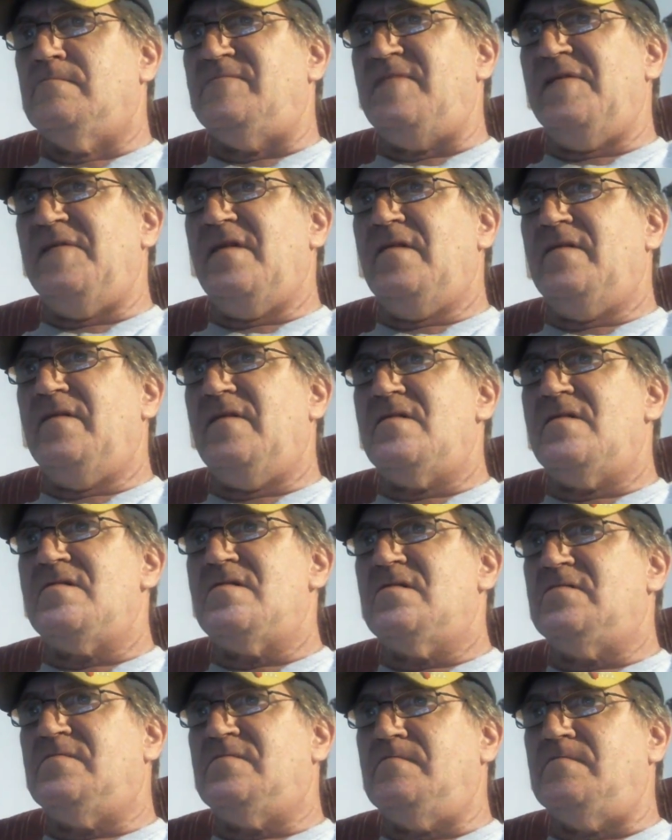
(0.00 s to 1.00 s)
you ever done
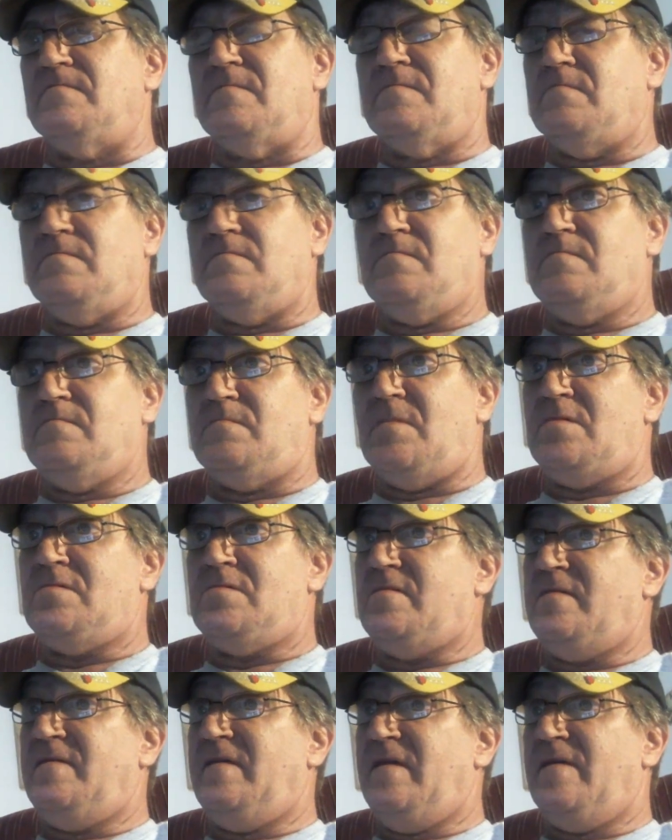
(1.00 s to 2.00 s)
drugs?
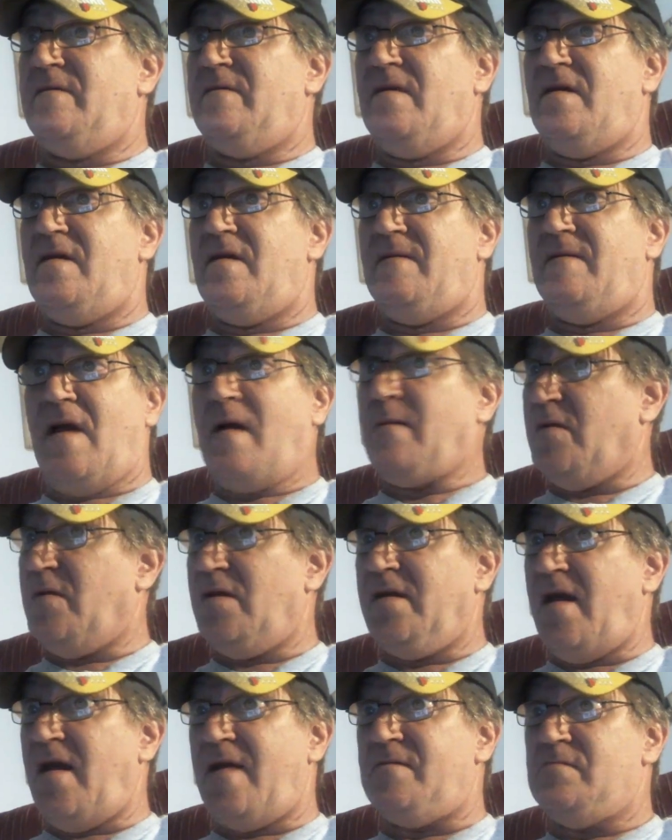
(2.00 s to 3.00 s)
No, I never have, and I
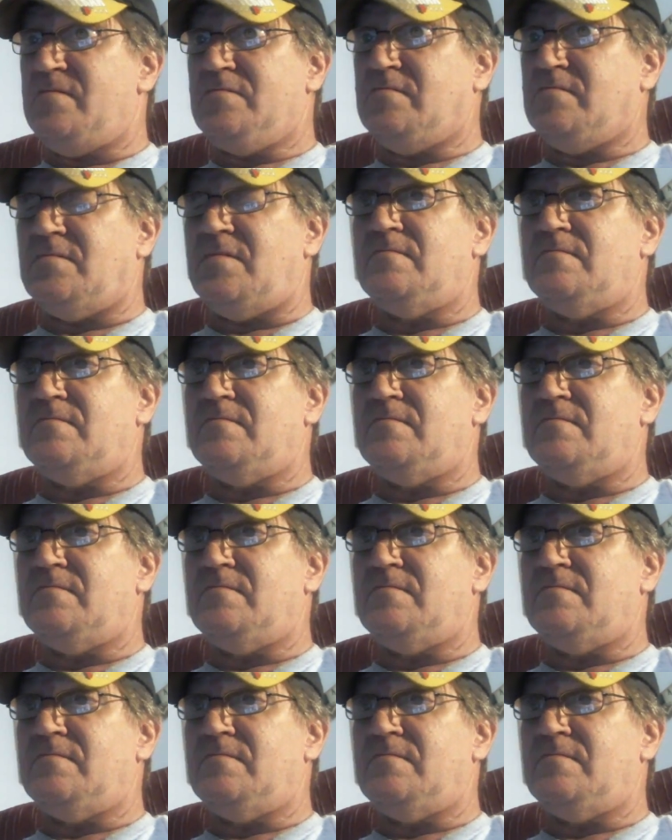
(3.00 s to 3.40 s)
really haven't.